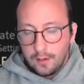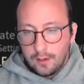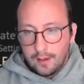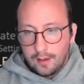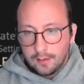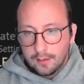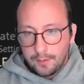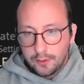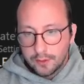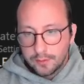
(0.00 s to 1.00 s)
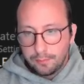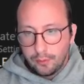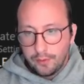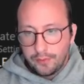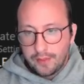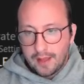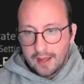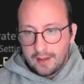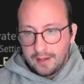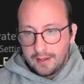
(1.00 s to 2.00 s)
And let me just put
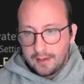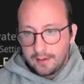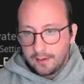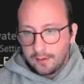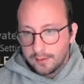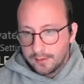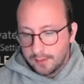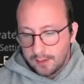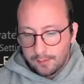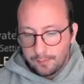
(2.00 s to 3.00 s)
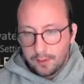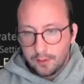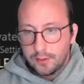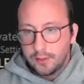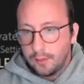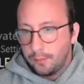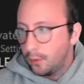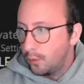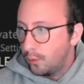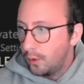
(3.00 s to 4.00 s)
that in some double
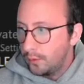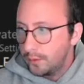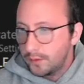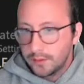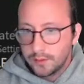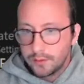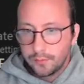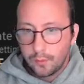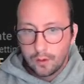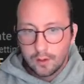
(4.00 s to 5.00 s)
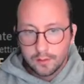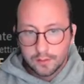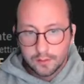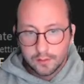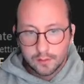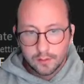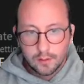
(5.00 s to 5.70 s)
quotes for us.